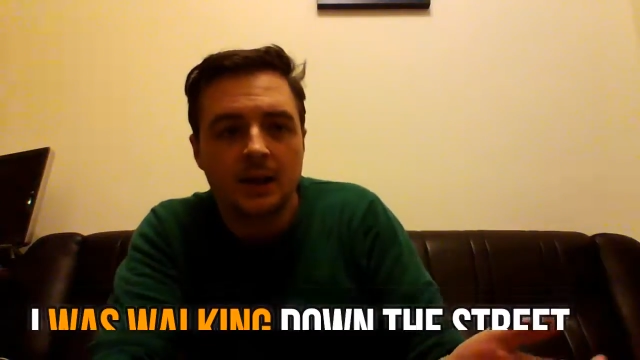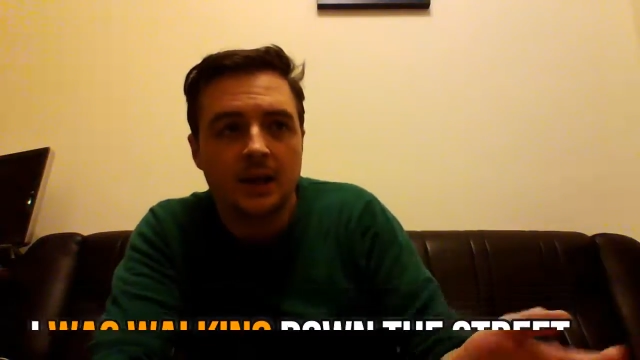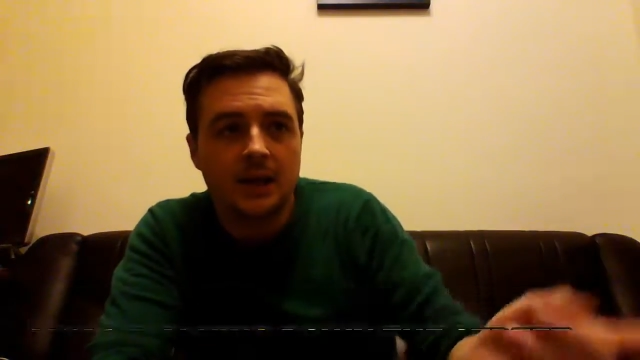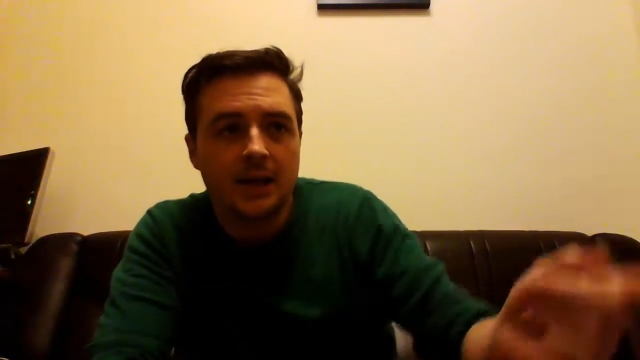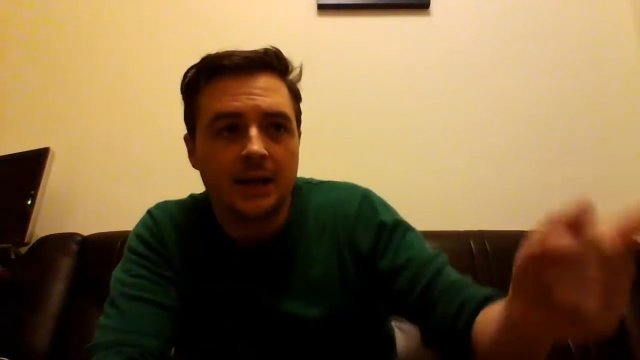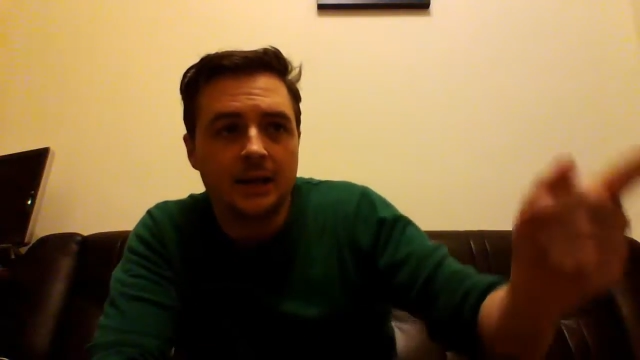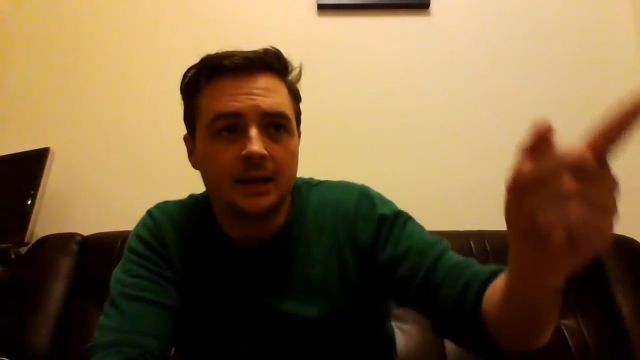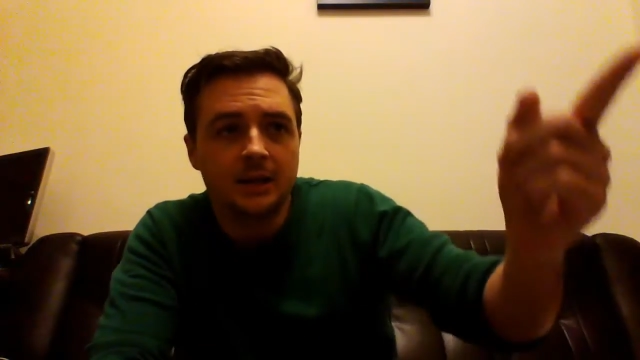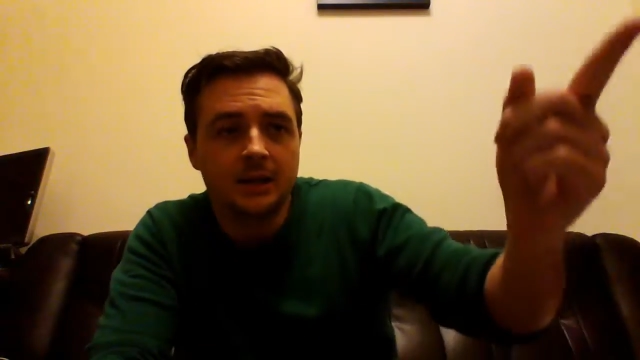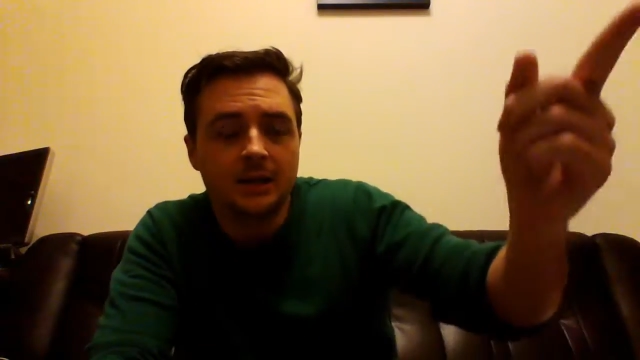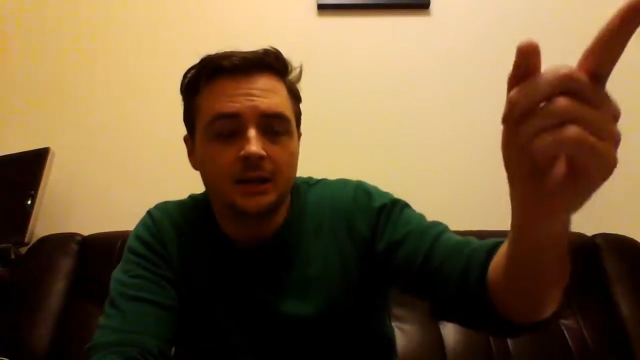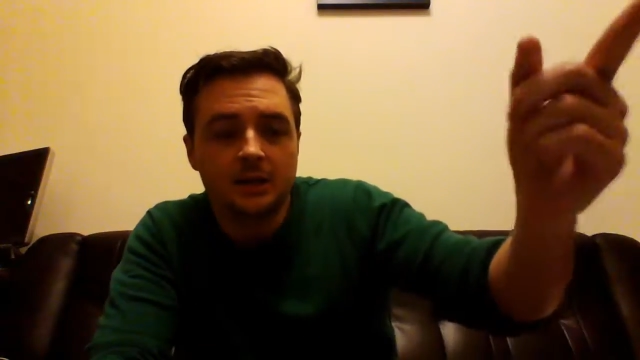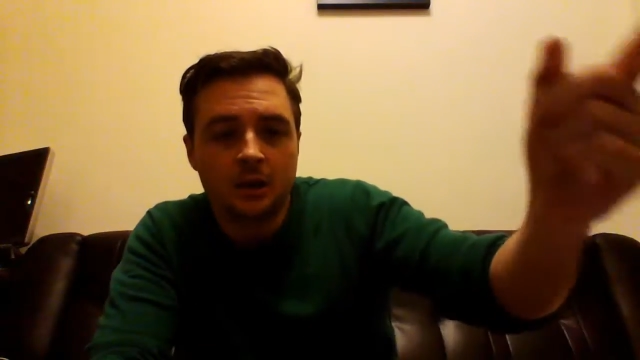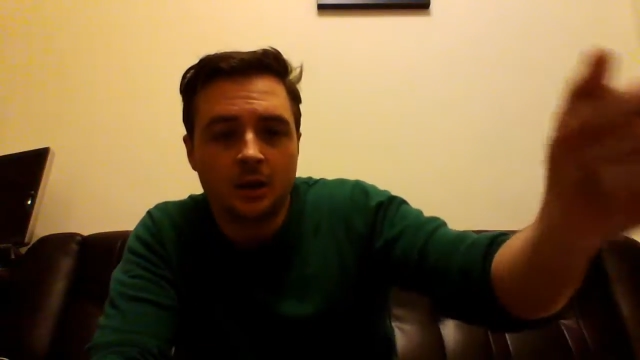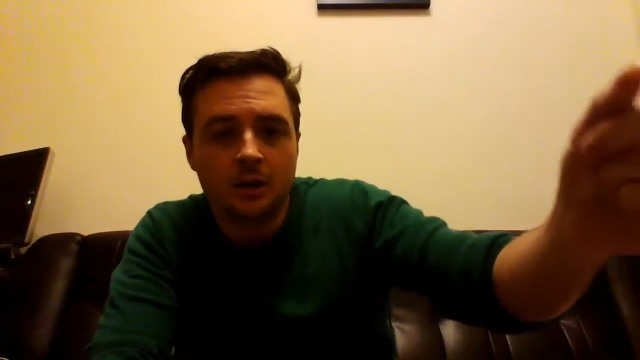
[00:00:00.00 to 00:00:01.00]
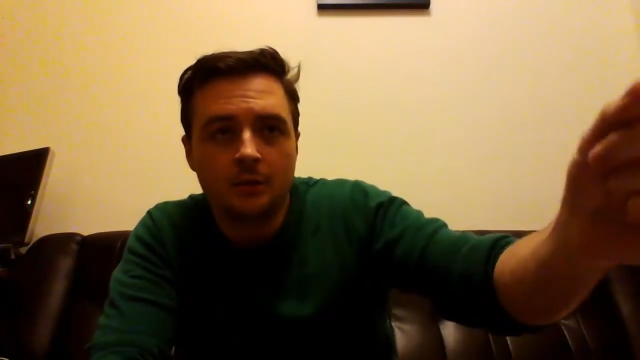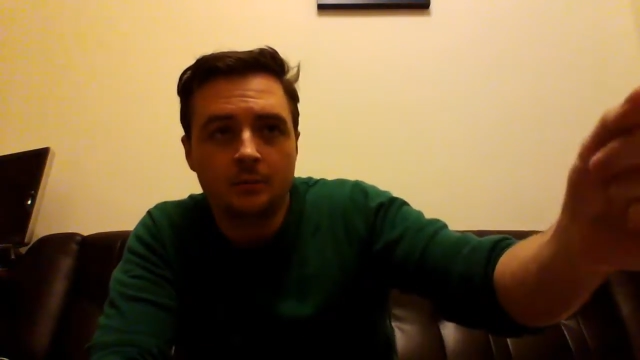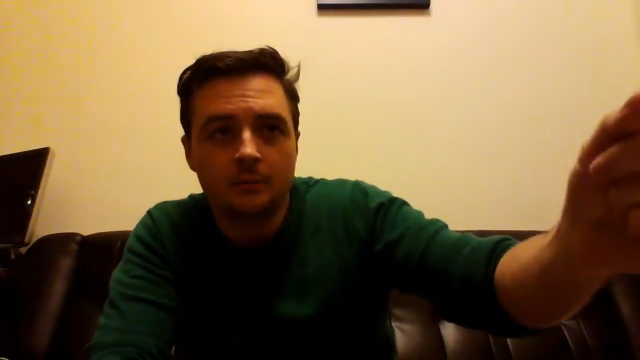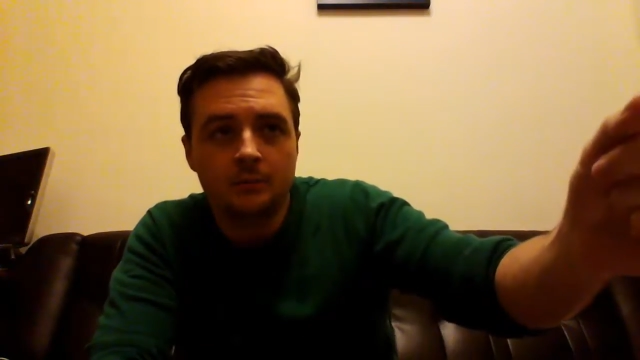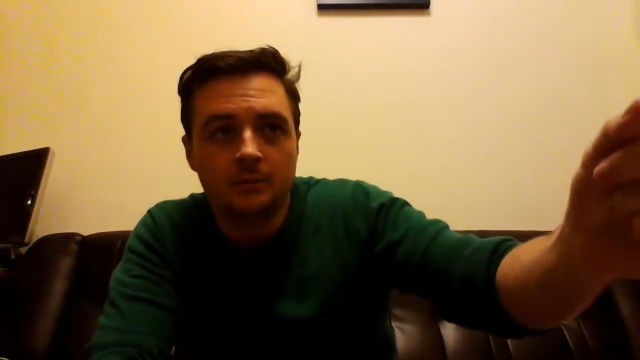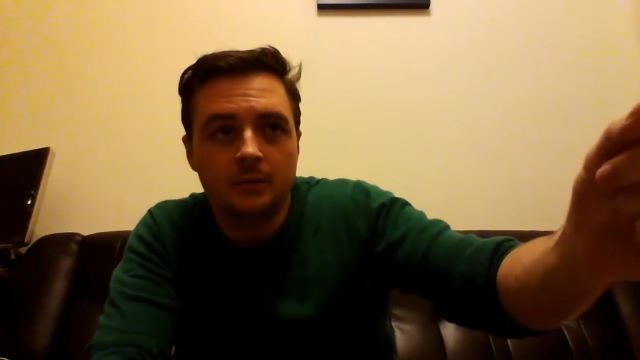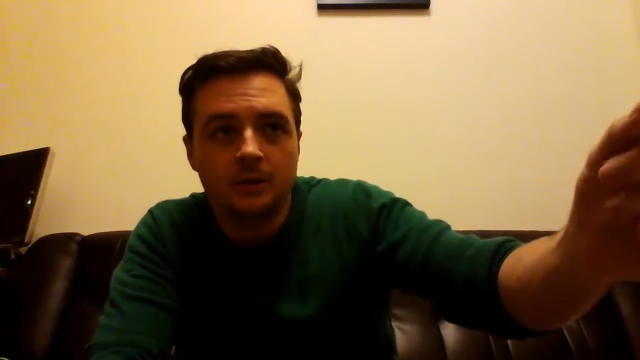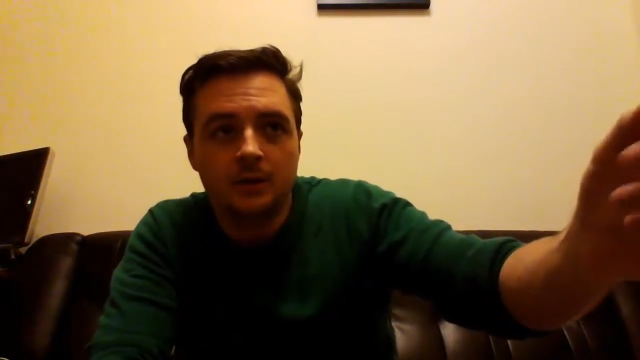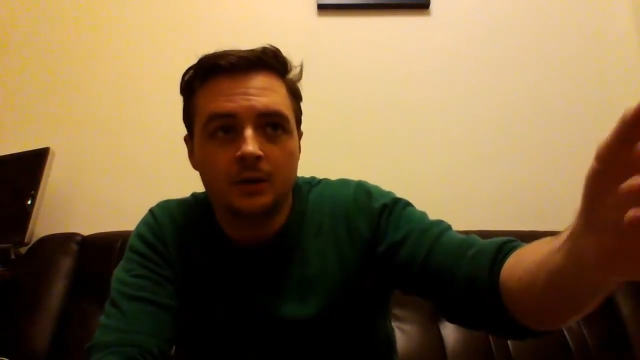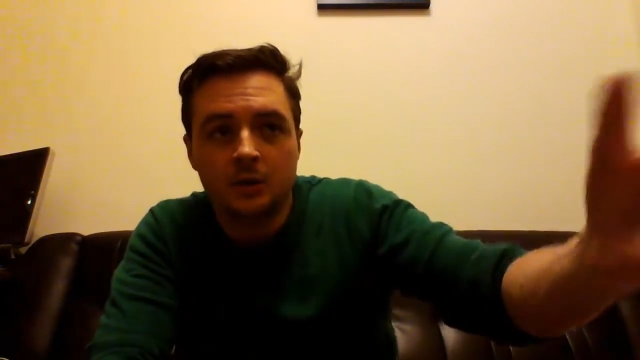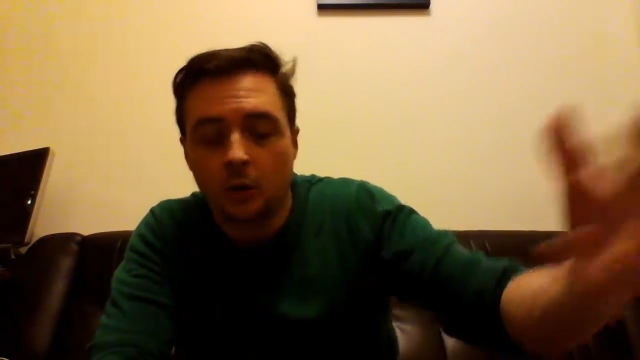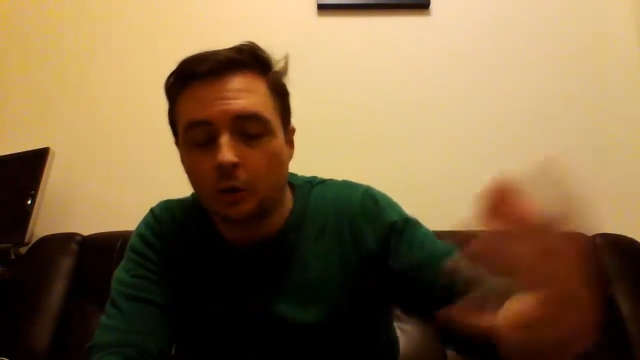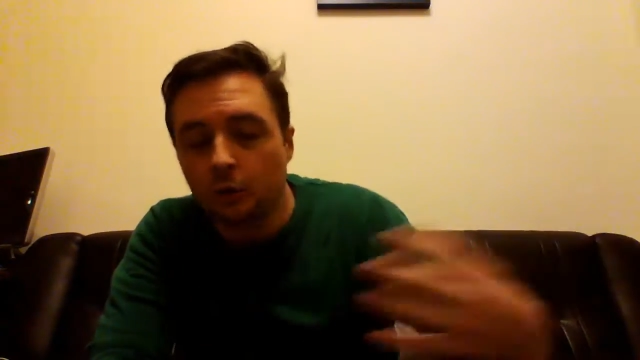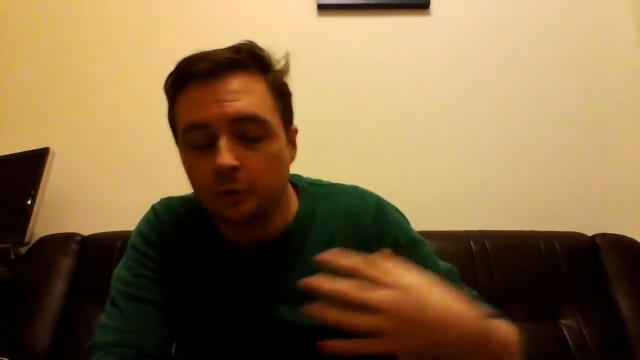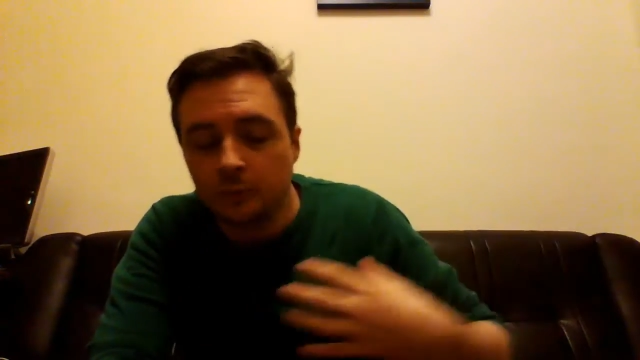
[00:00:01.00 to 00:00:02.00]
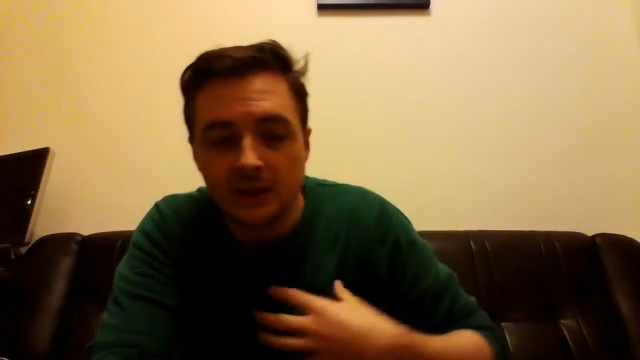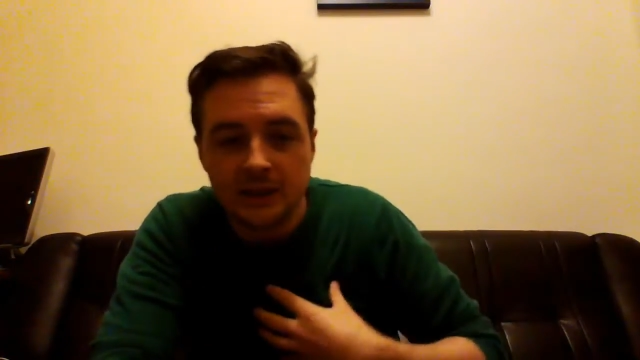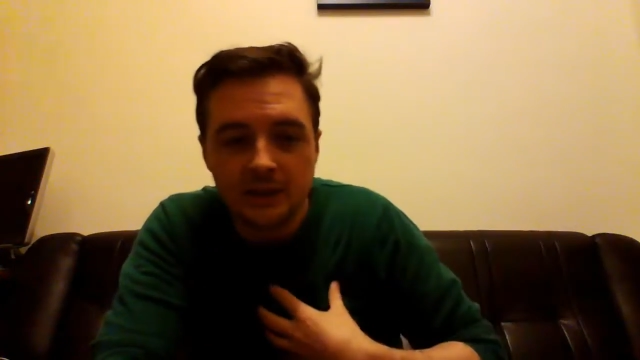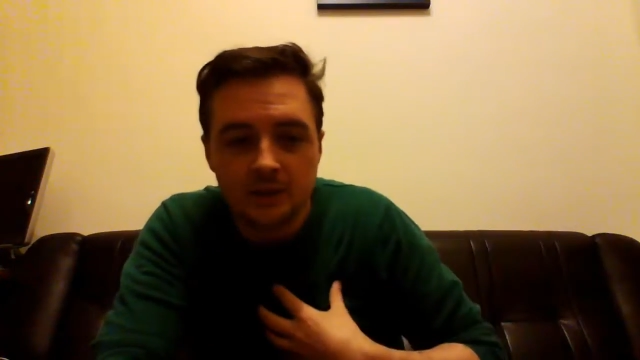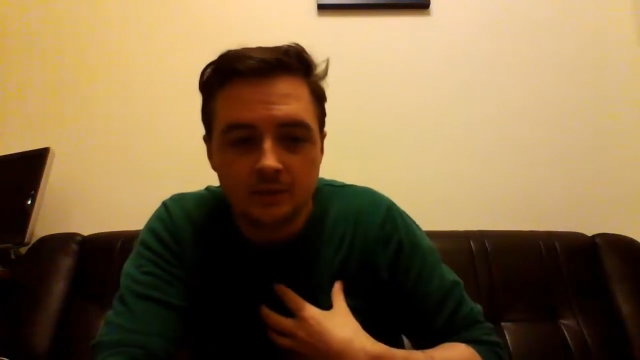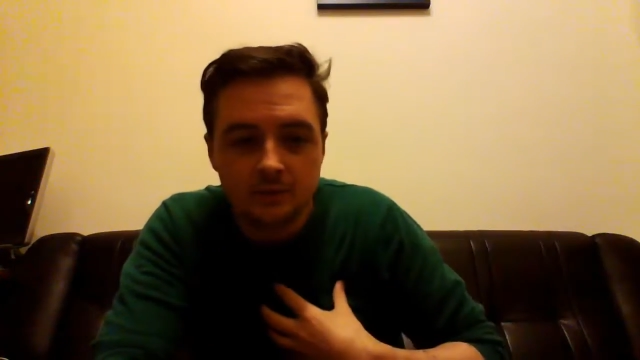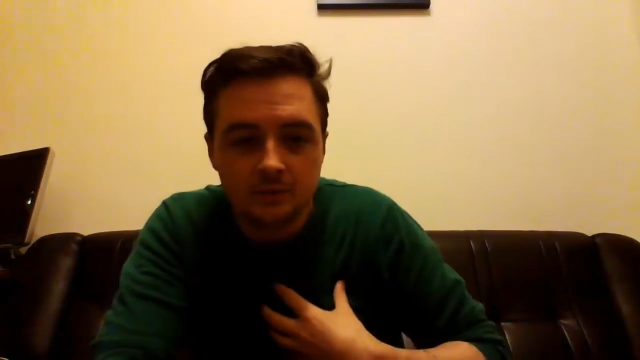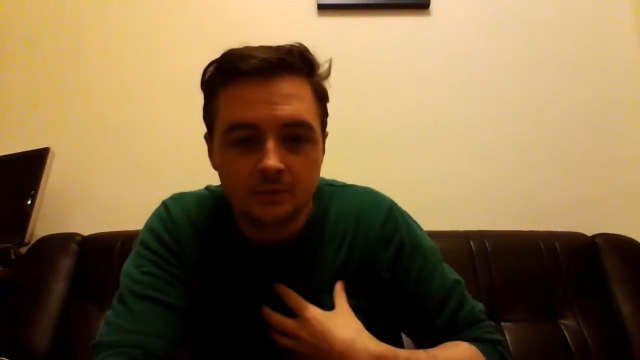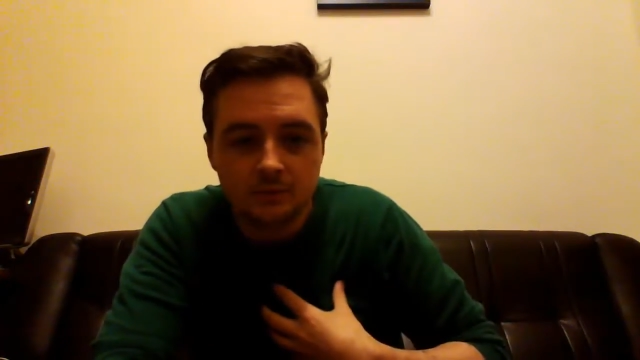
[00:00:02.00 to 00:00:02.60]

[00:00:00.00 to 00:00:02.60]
And Tom told me,